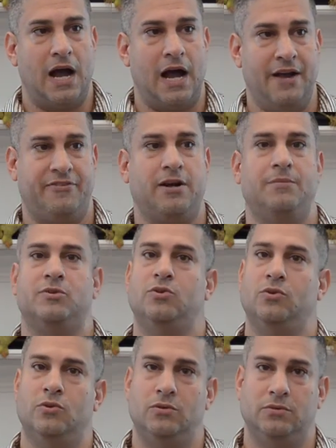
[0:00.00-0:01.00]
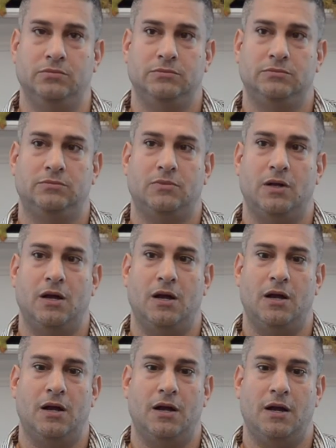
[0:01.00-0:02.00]
I've come to
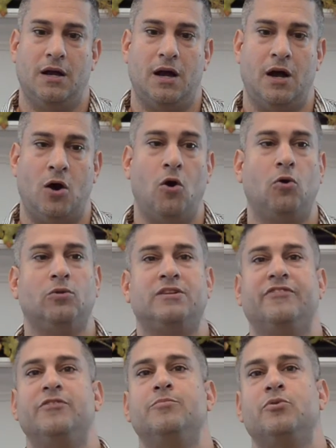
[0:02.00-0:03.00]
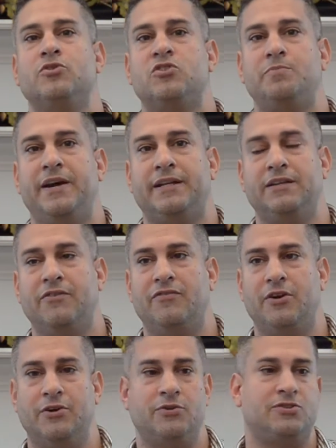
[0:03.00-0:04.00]
a whole different perspective of
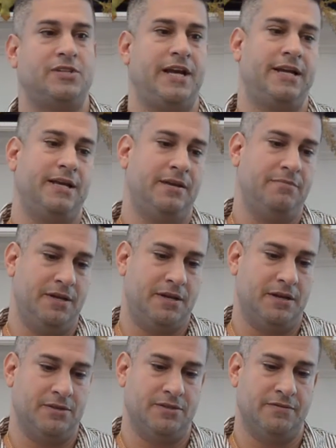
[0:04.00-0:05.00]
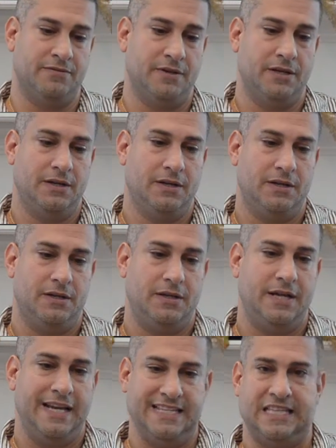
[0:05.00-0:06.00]
understanding because of
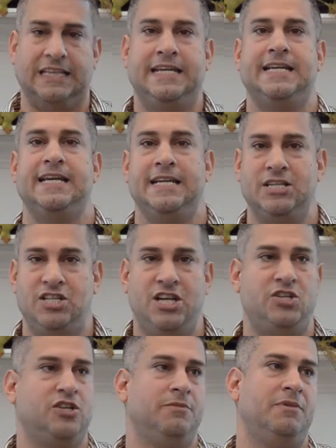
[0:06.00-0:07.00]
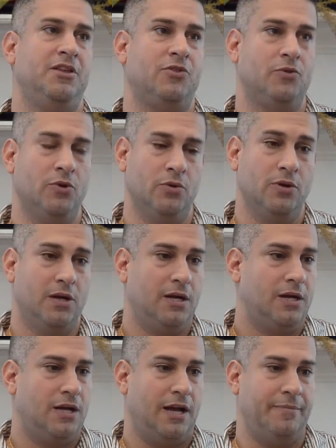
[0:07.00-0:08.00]
His leading and teaching me through.
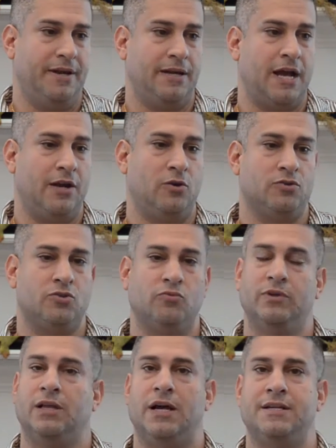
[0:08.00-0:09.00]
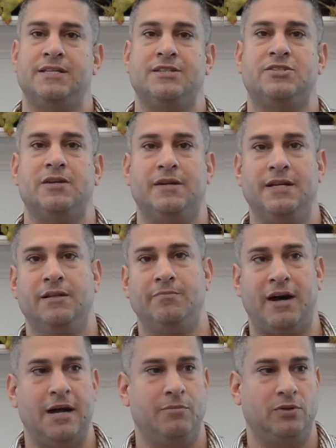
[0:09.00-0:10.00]
I mean, I also realize that studying the
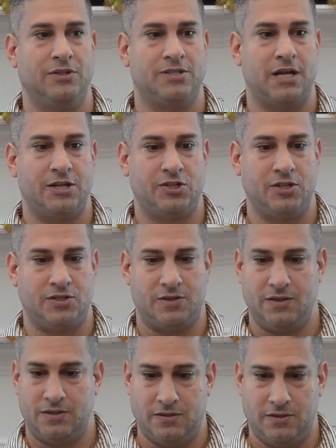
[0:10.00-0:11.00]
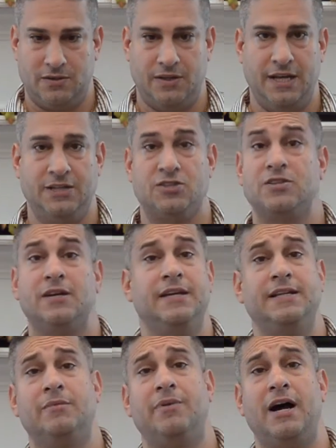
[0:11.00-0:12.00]
Bible is not just in
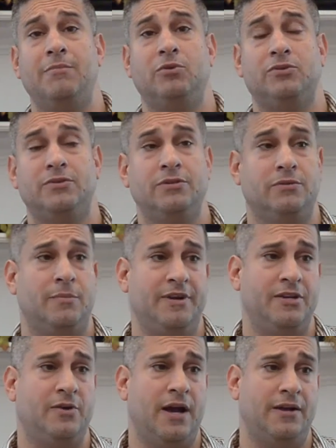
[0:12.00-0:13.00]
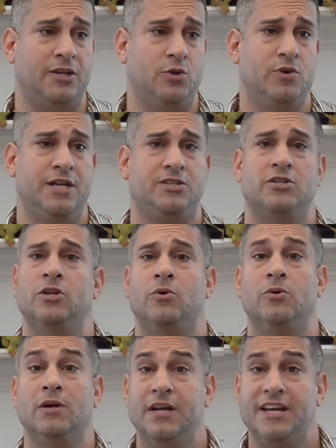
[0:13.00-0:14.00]
studying the Bible too. I mean, you need to
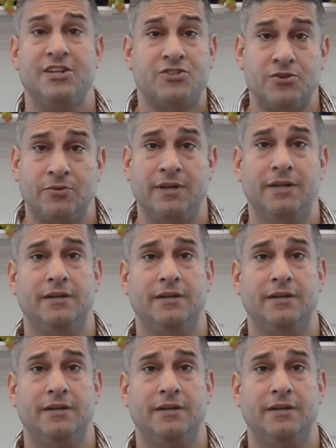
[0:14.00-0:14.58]
know history.